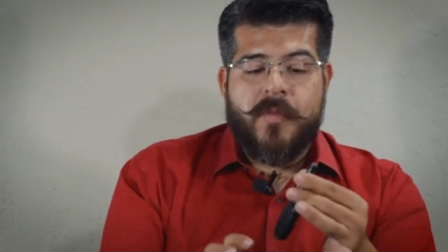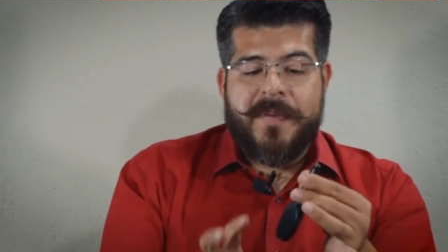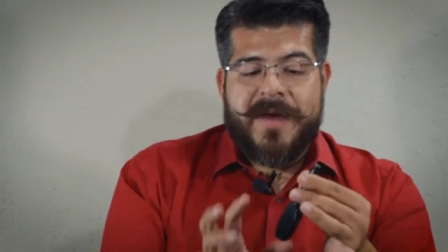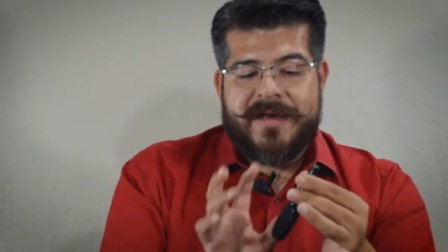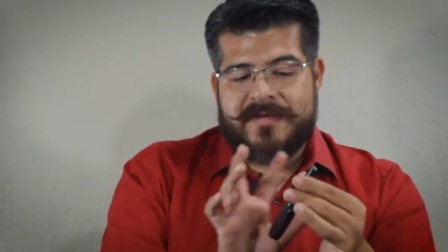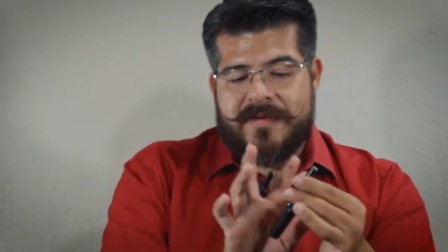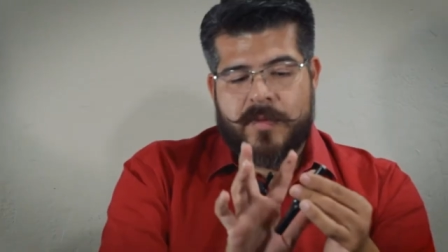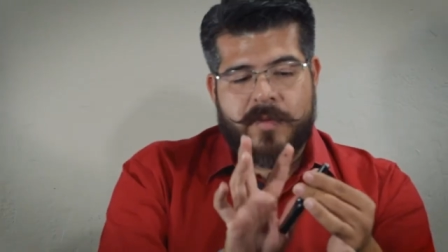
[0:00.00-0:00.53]

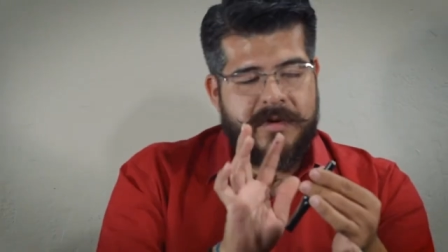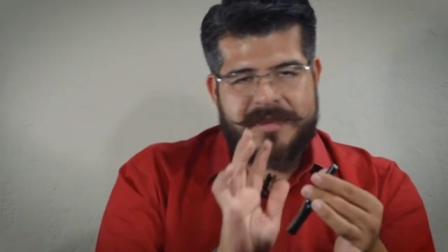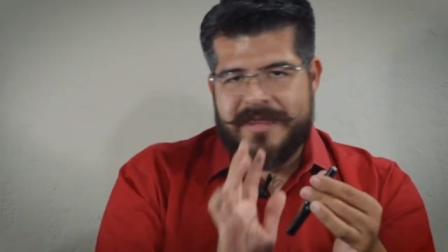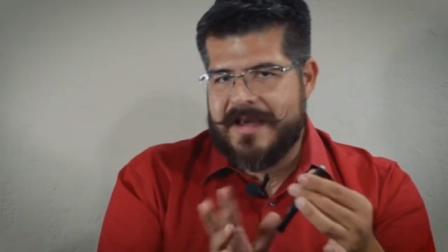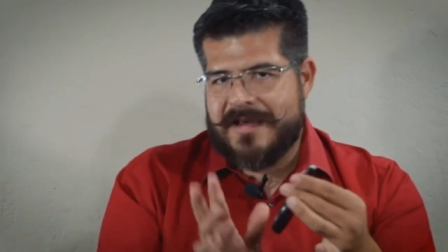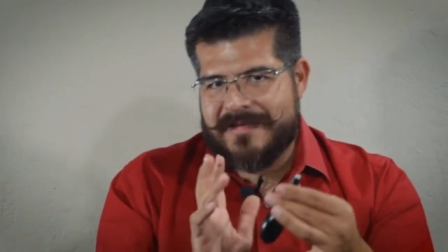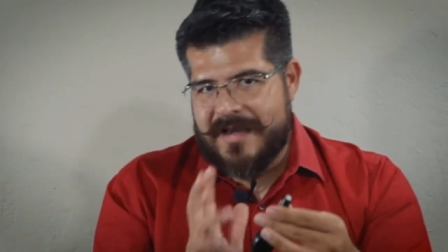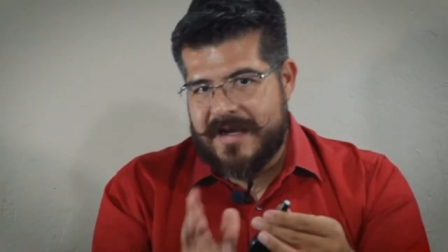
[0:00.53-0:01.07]
pegs work
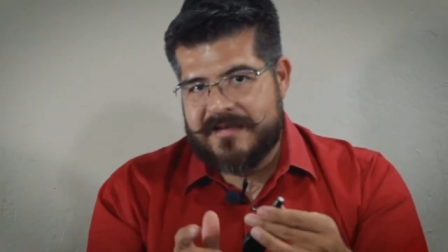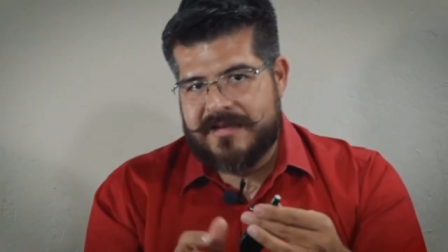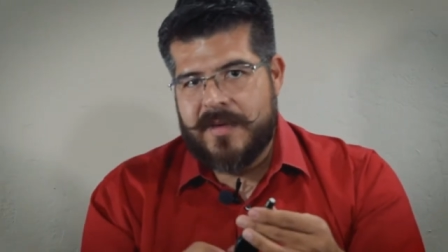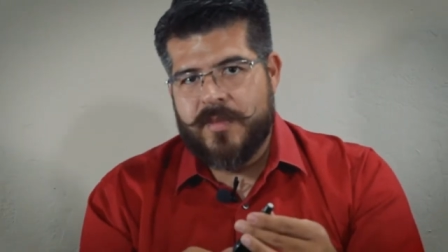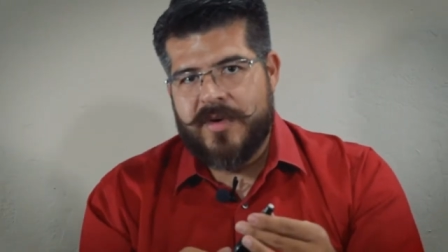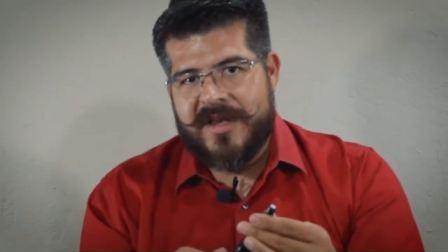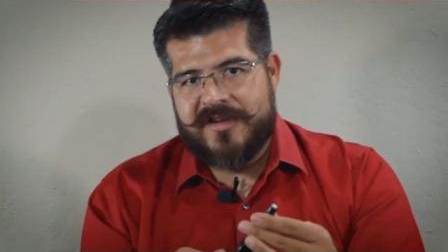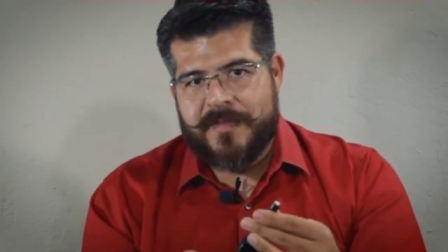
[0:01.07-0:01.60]
the exact
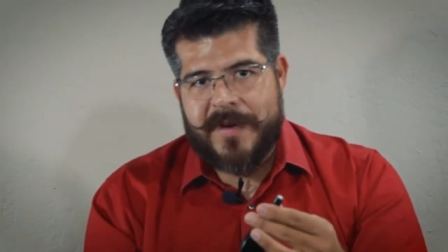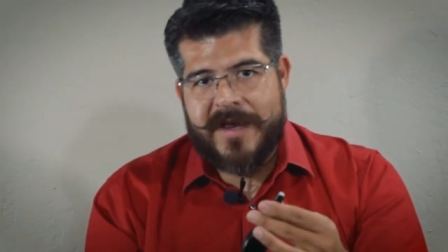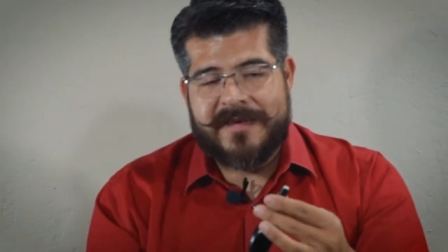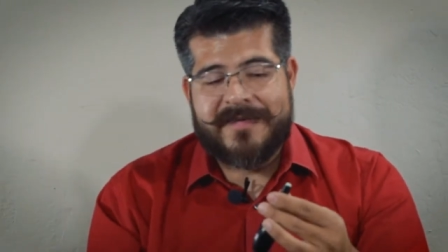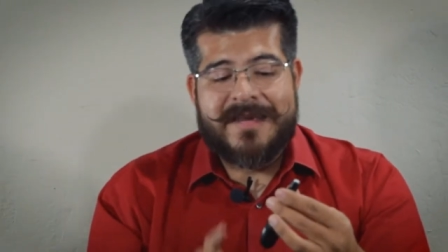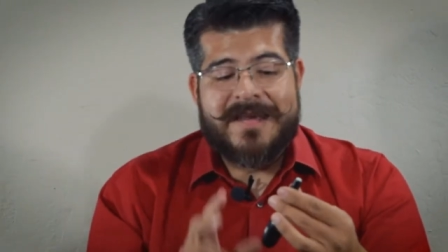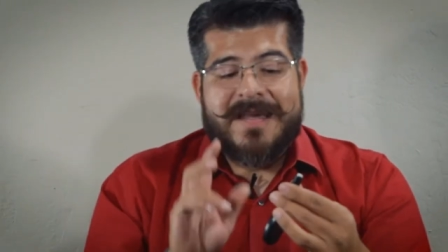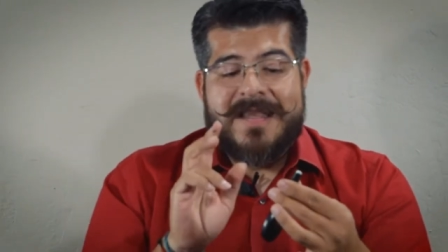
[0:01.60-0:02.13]
same way as
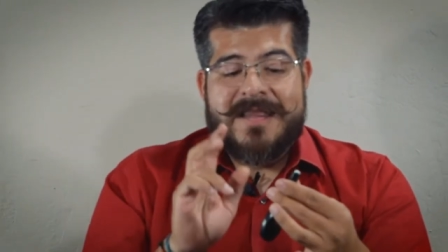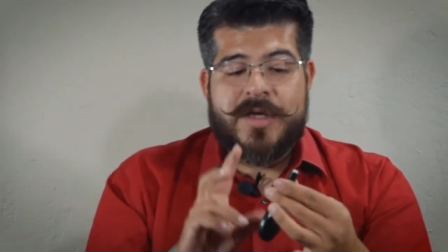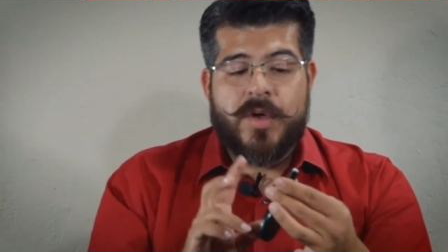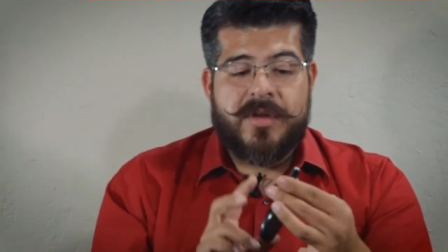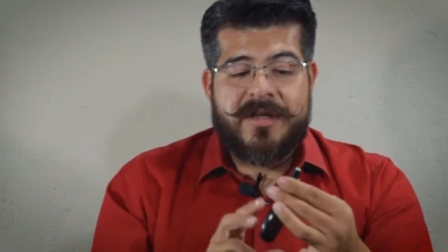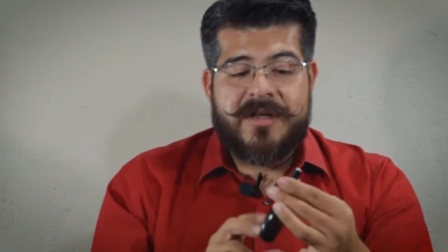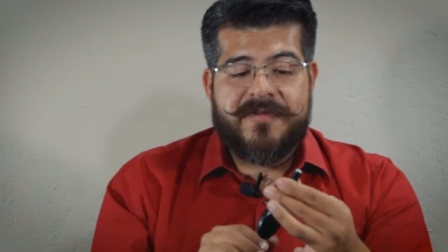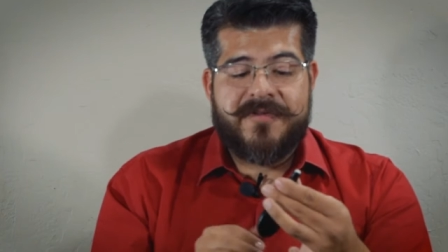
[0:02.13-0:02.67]
pegs. The
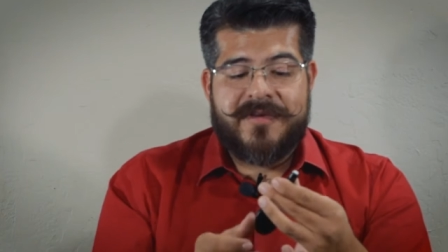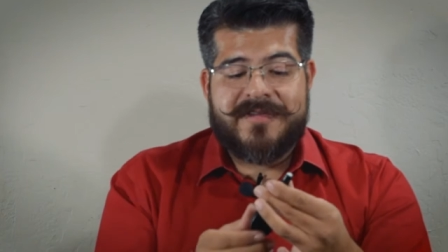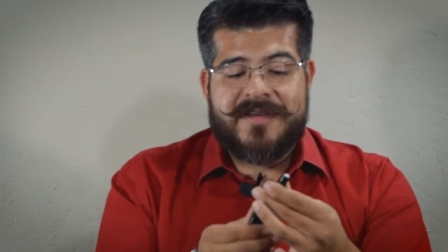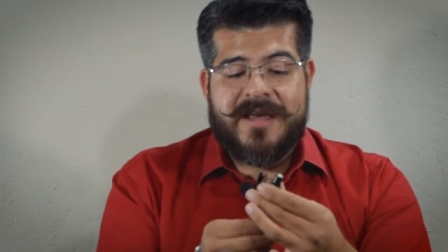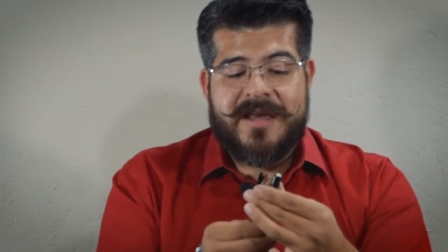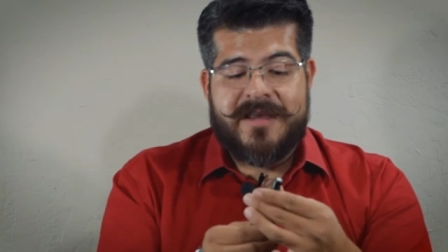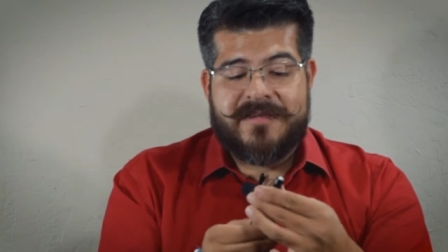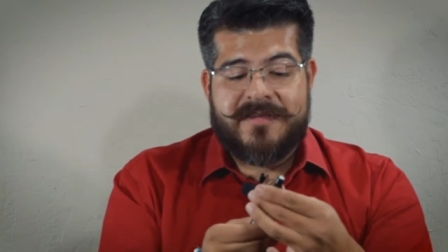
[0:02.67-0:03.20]
only difference
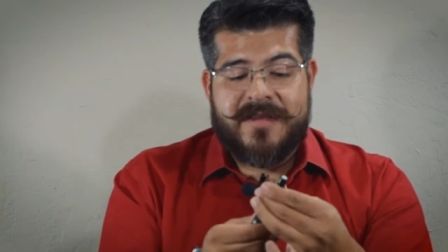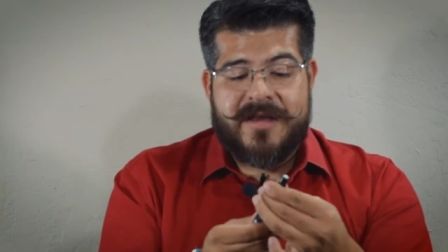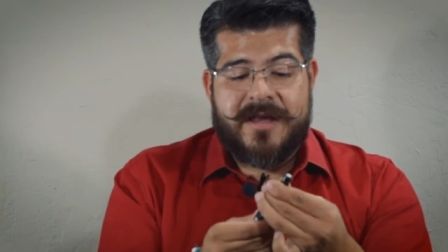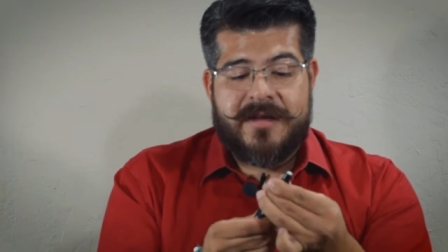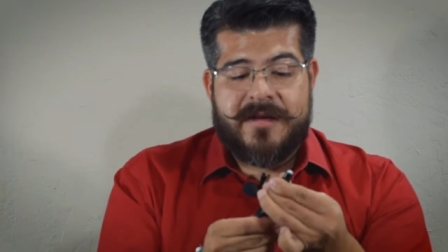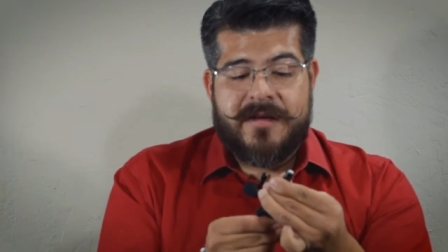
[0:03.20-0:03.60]
is that